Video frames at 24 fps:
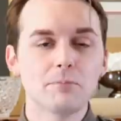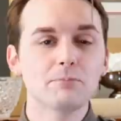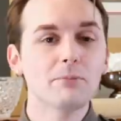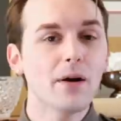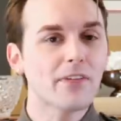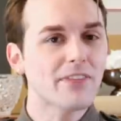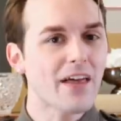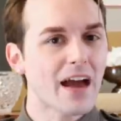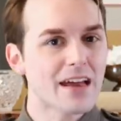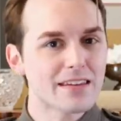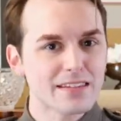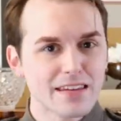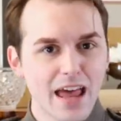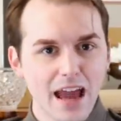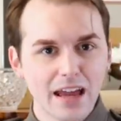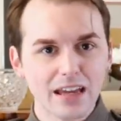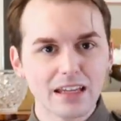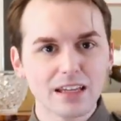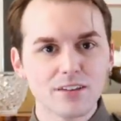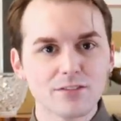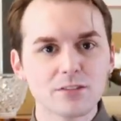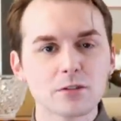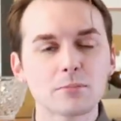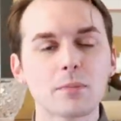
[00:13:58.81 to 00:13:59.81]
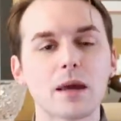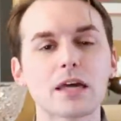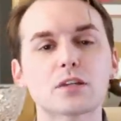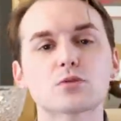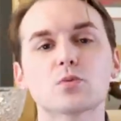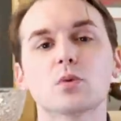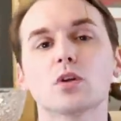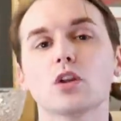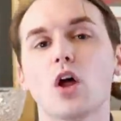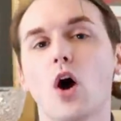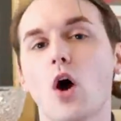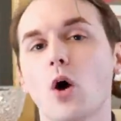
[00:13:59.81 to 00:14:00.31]
But that negative
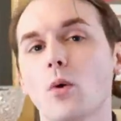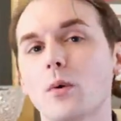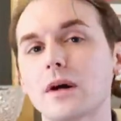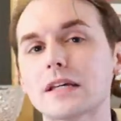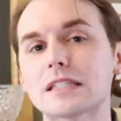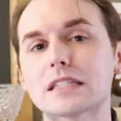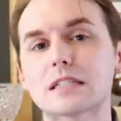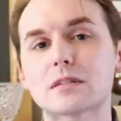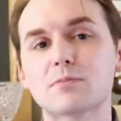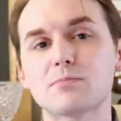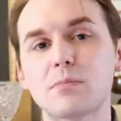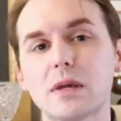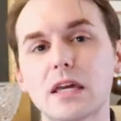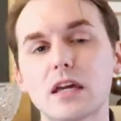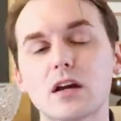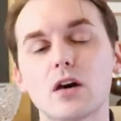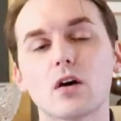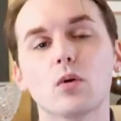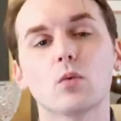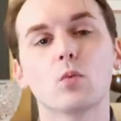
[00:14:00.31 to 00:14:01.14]
space will always speak